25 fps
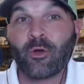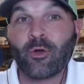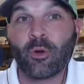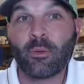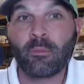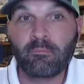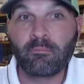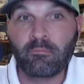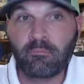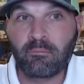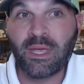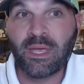or
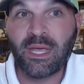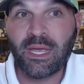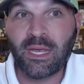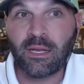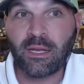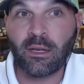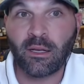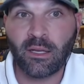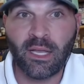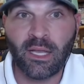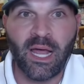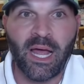
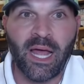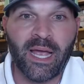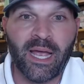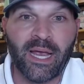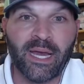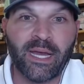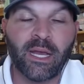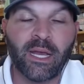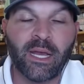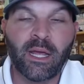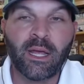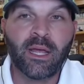
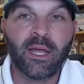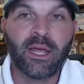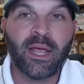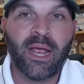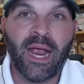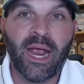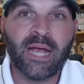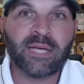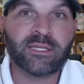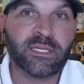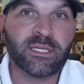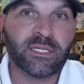midline
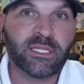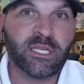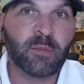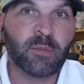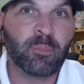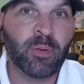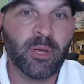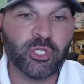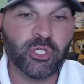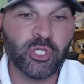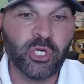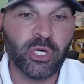SEC
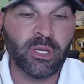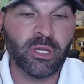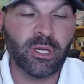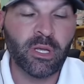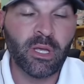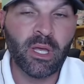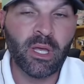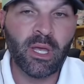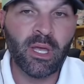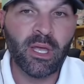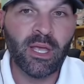pitching,